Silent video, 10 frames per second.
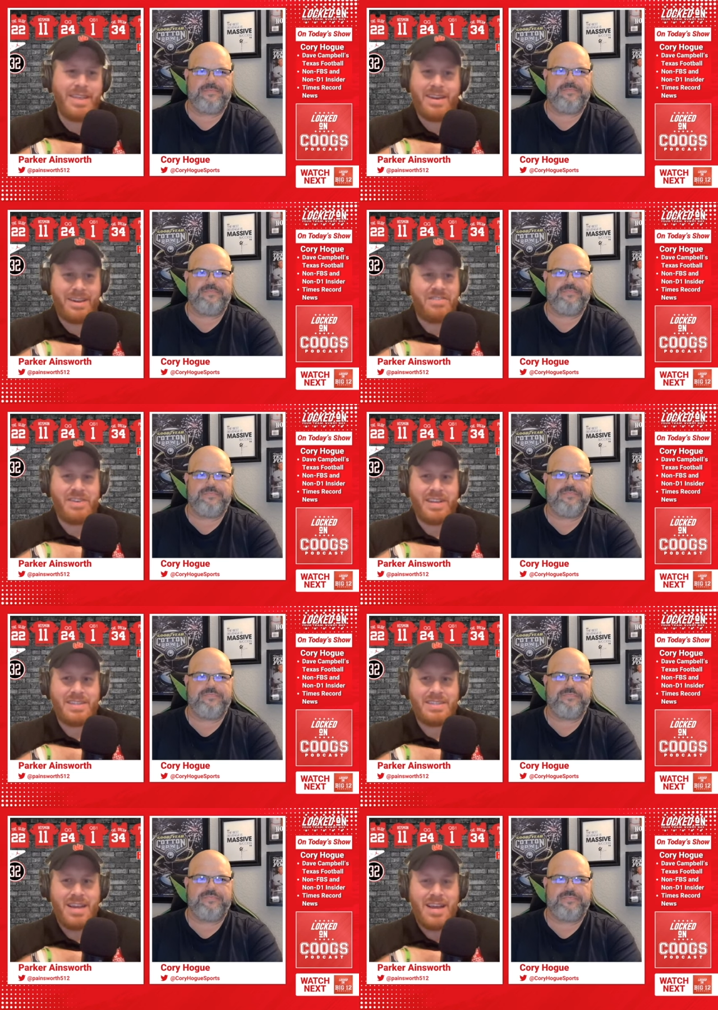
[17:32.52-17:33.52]
Speaker 1: that
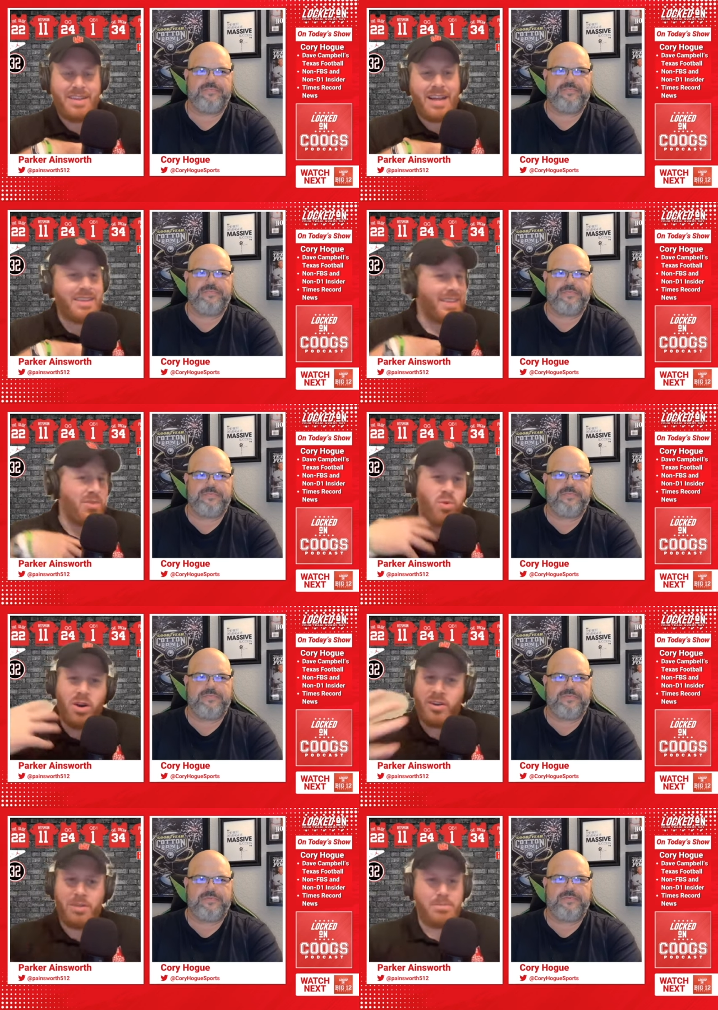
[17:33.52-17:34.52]
defense? Not that they
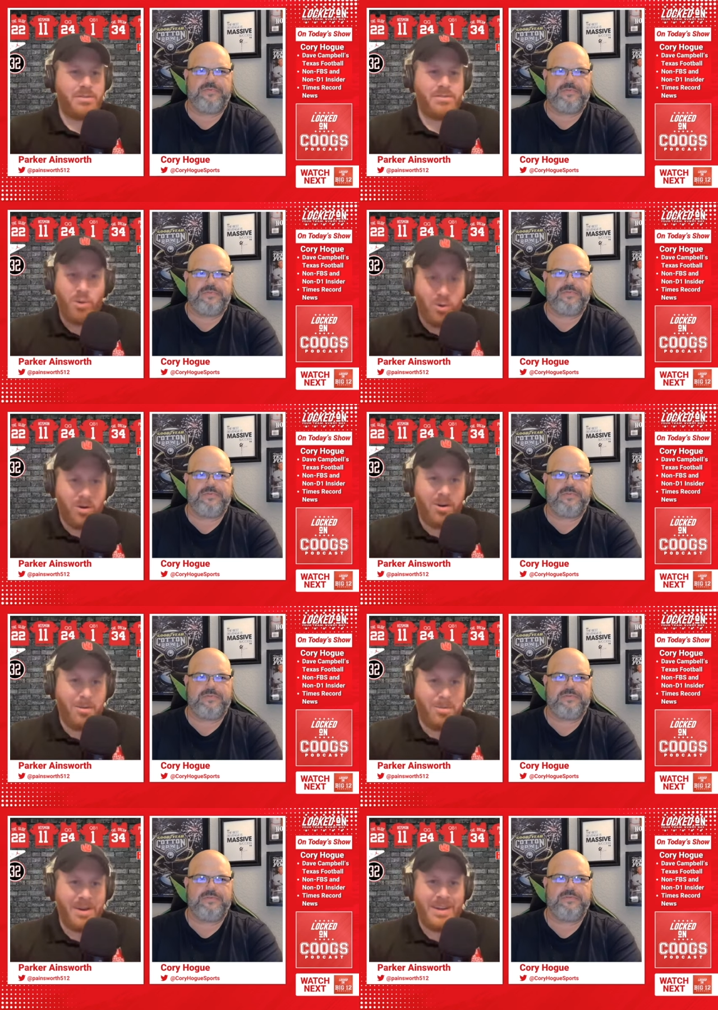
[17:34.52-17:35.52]
weren't good
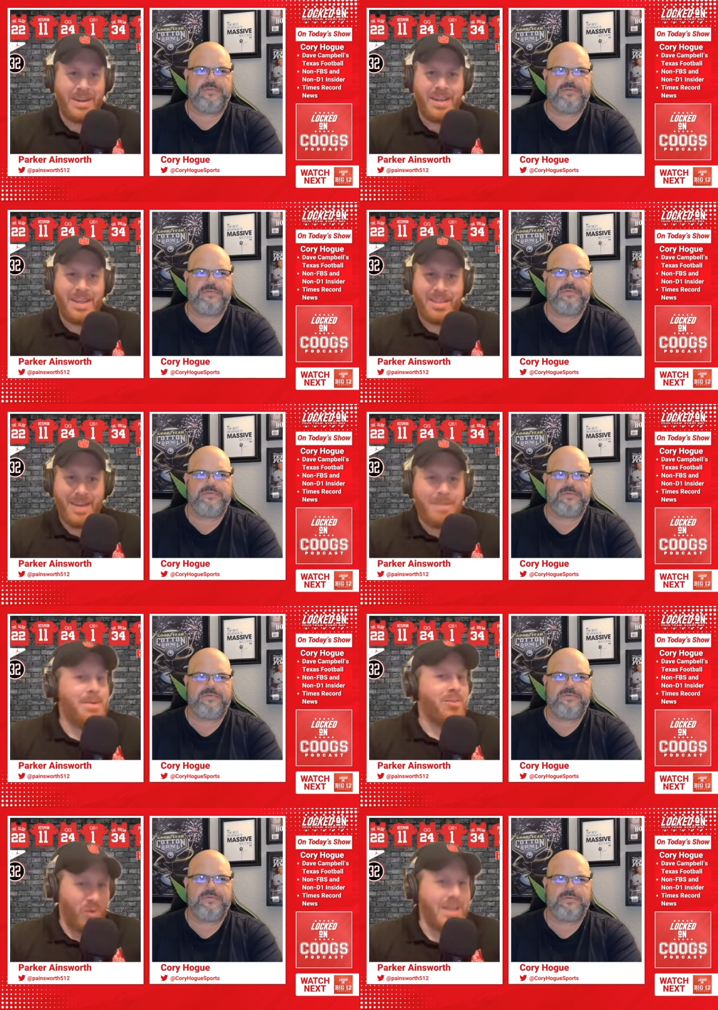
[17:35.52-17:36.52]
before, but they've
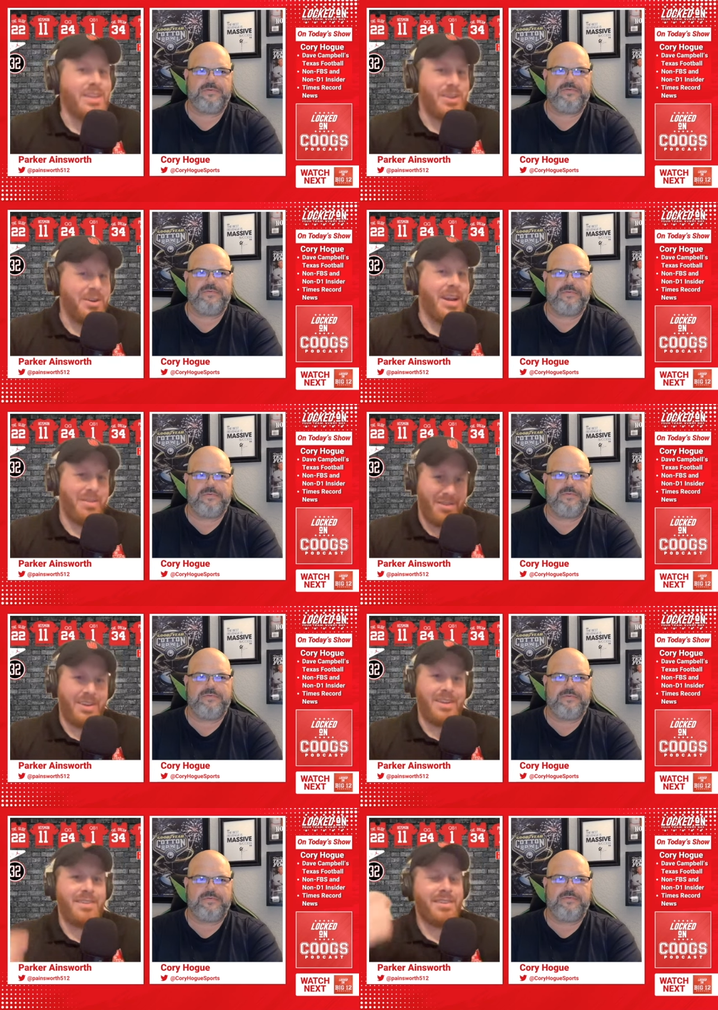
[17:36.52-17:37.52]
been really good ever
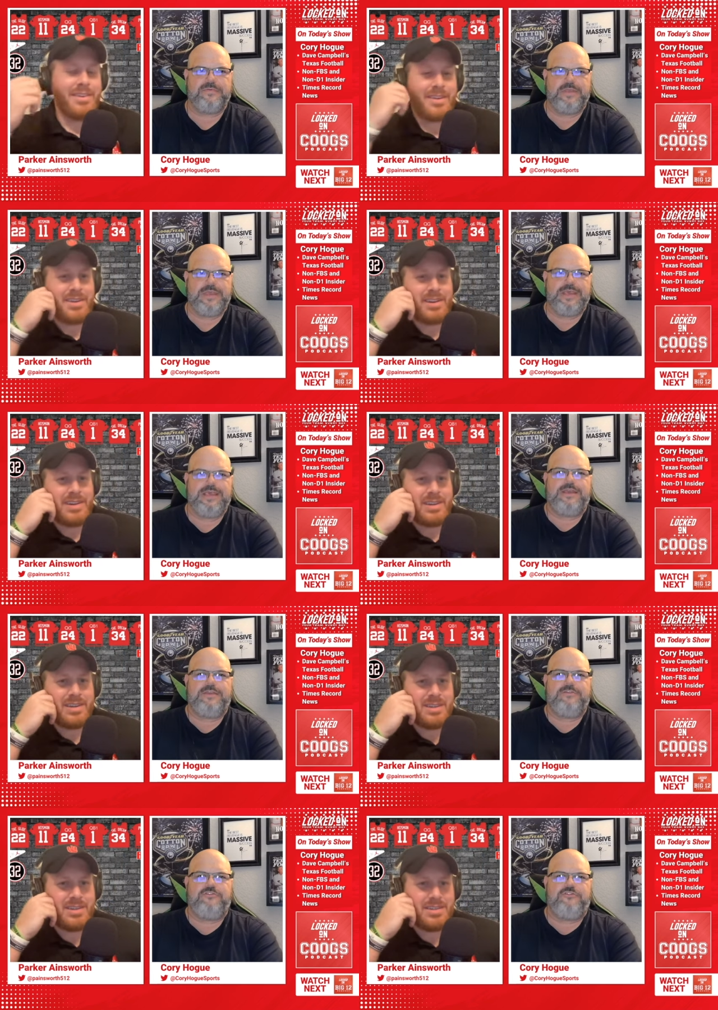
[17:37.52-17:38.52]
since.
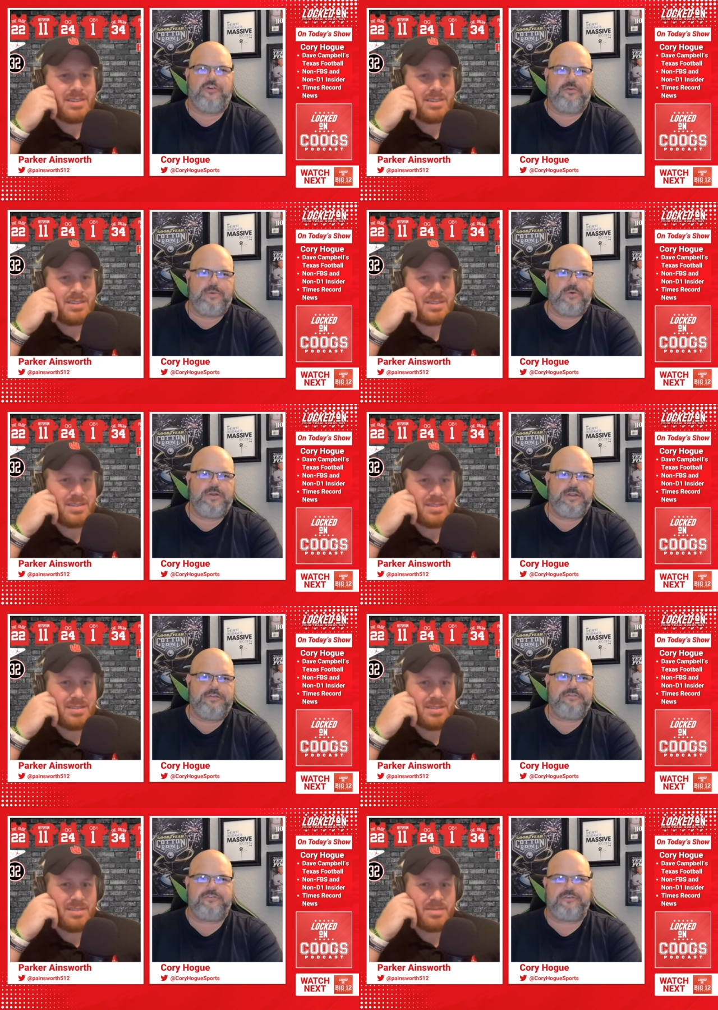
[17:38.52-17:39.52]
Speaker 2: Joe
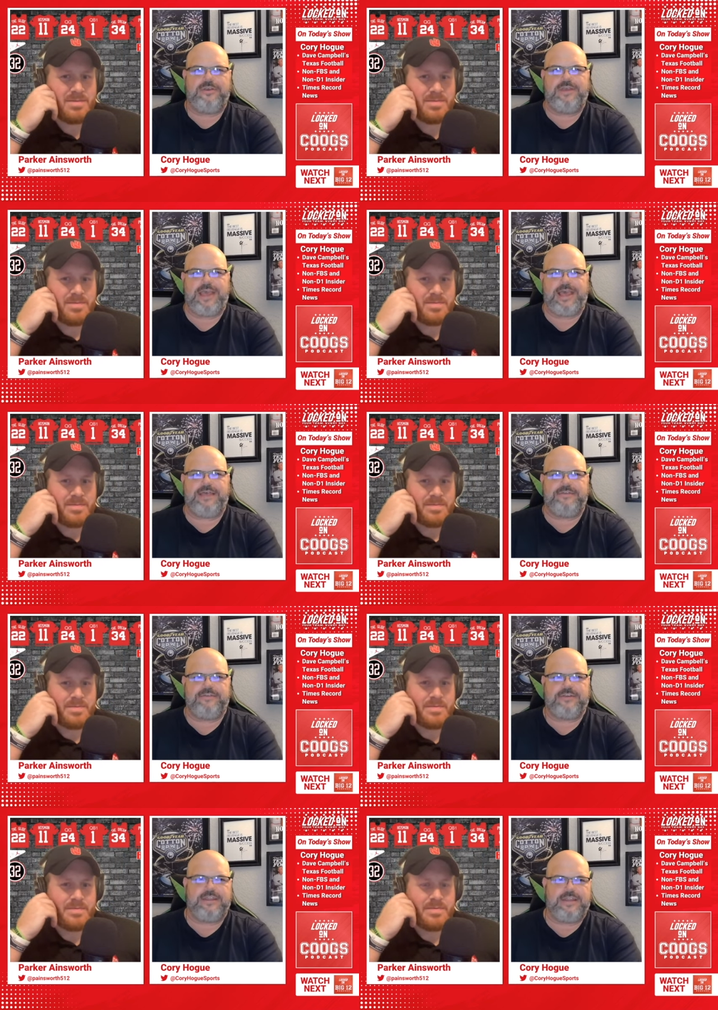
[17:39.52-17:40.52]
Morris
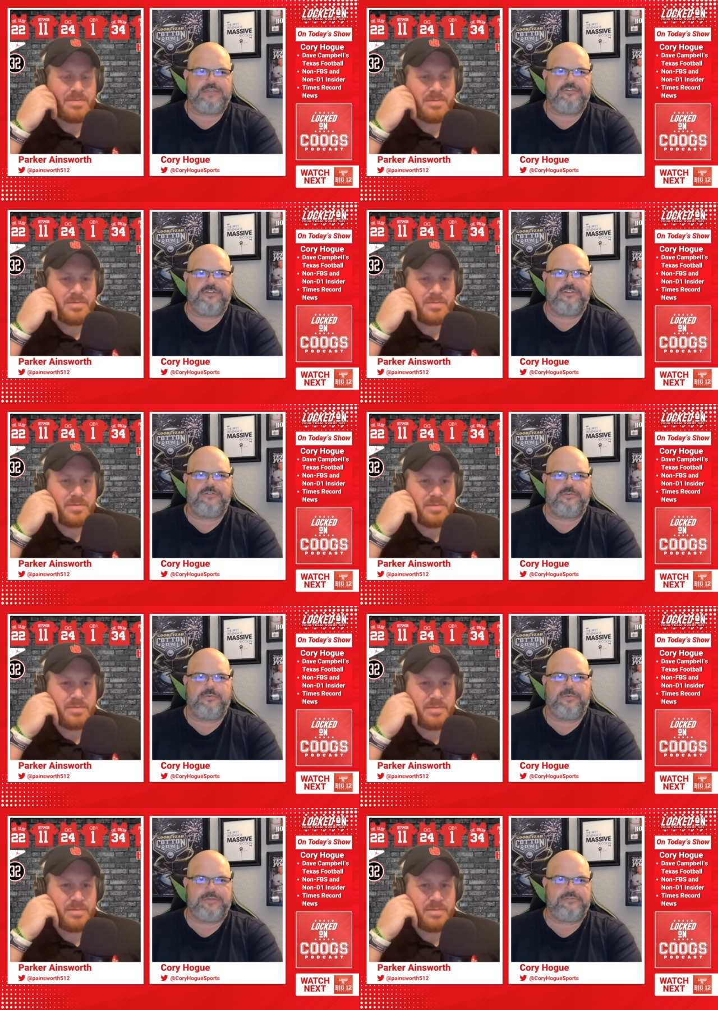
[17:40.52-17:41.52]
has a connection
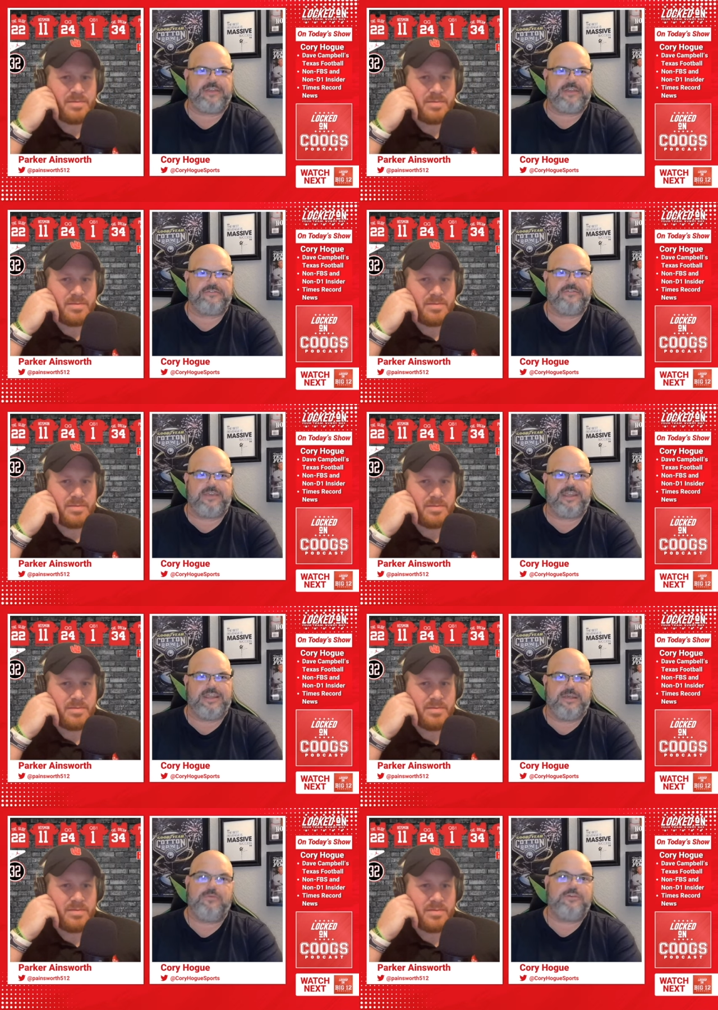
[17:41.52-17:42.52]
to West Texas
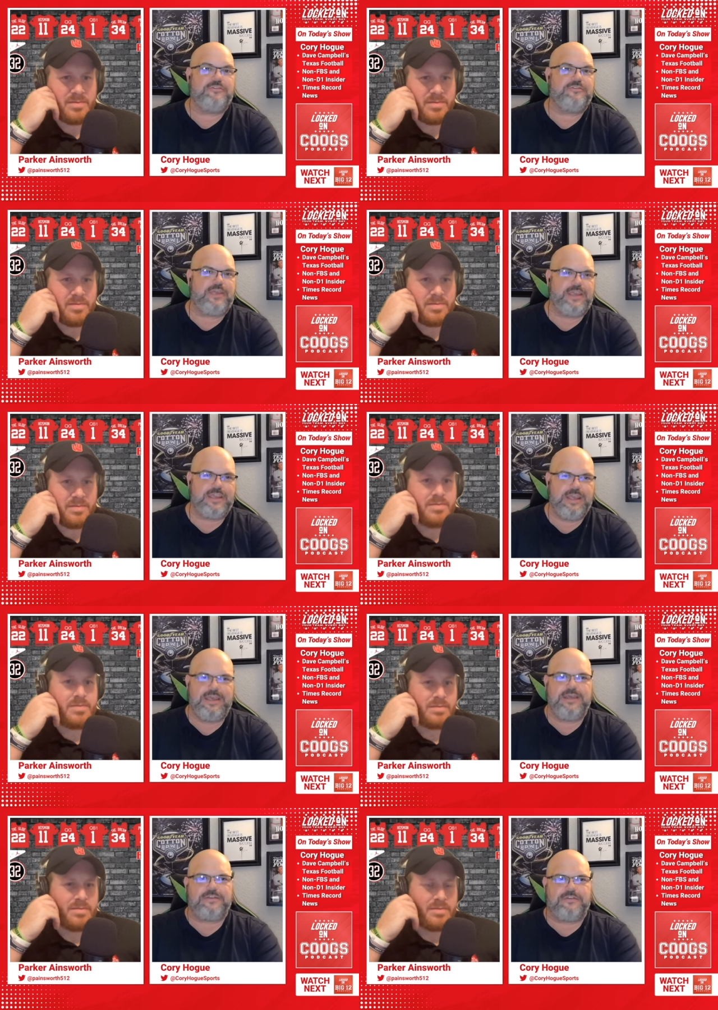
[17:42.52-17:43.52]
A&M, which is a
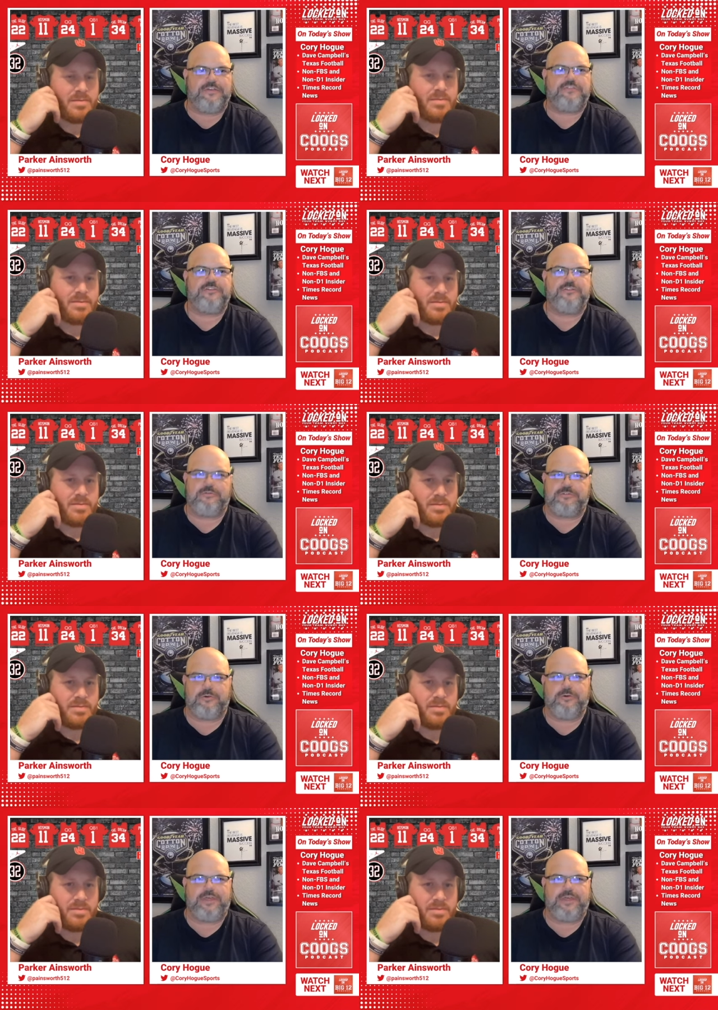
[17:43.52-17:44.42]
Division II school